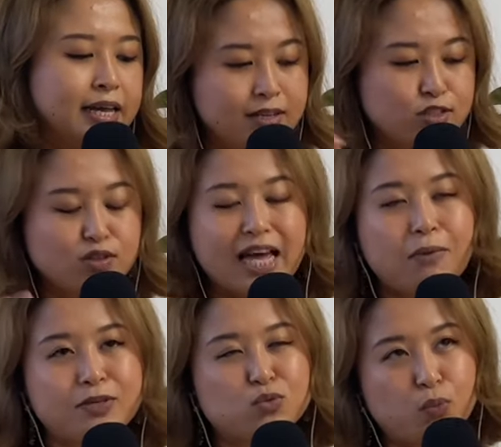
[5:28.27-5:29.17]
So that
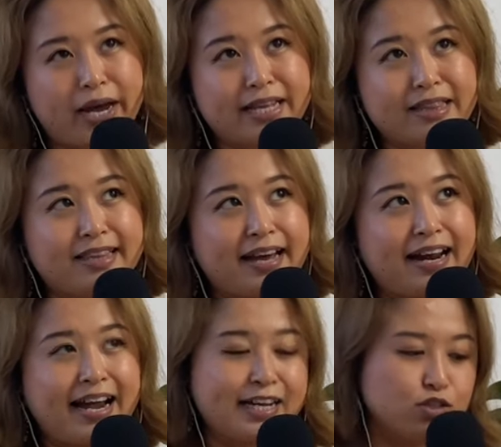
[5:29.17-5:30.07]
was when that I
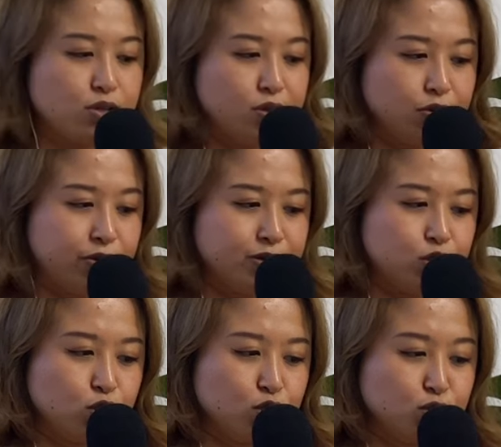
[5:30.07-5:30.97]
had to learn
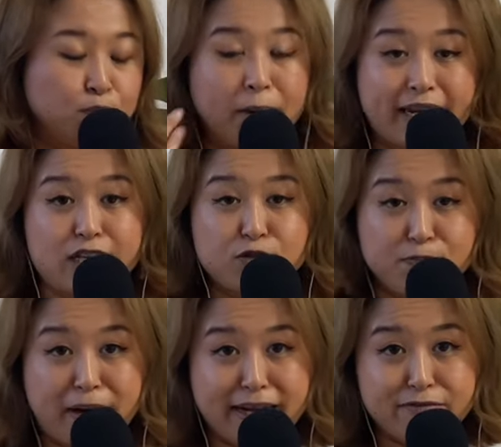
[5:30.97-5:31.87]
to manage
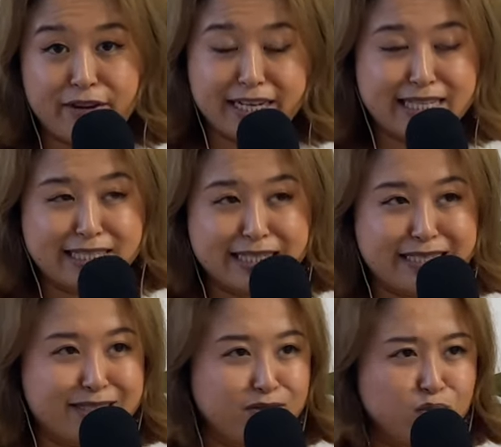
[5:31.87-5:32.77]
my
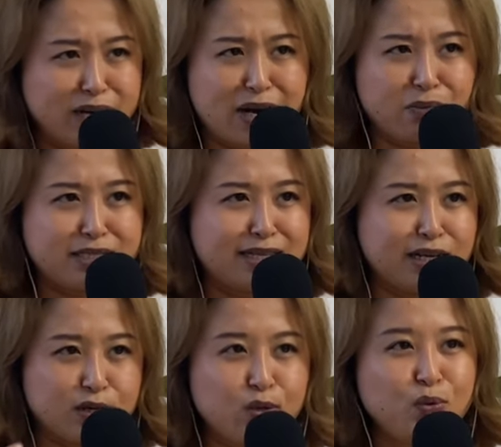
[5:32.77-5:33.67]
finances, when I was a
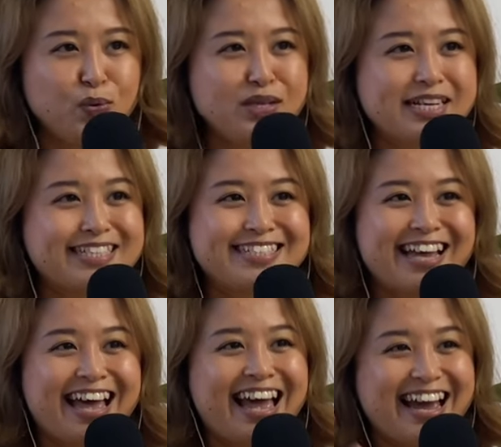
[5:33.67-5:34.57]
clueless
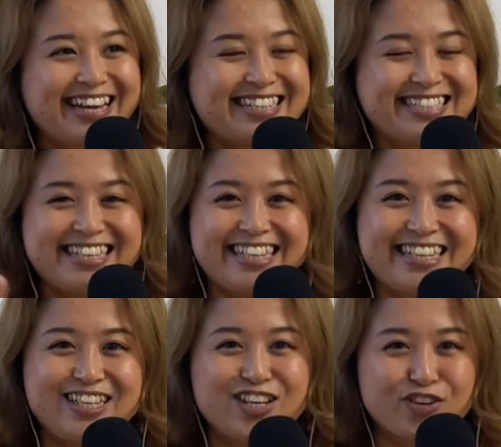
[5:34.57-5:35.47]

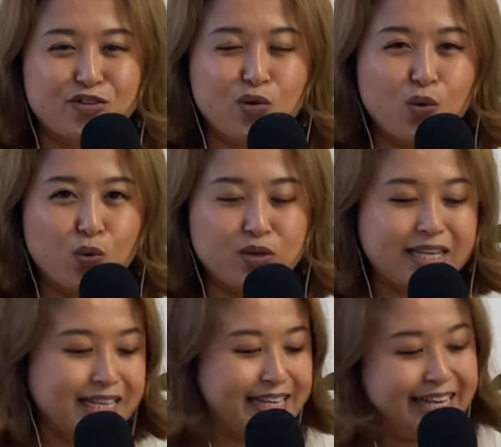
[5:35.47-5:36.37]
18-year-old
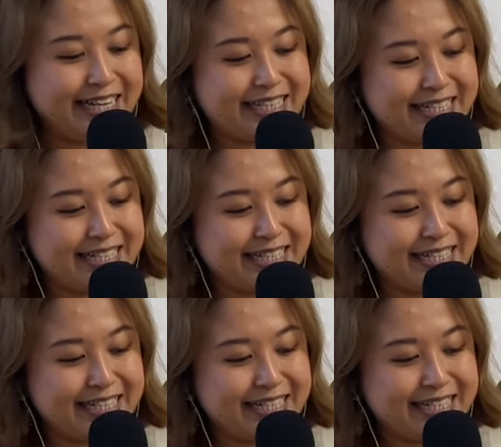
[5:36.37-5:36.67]
kid.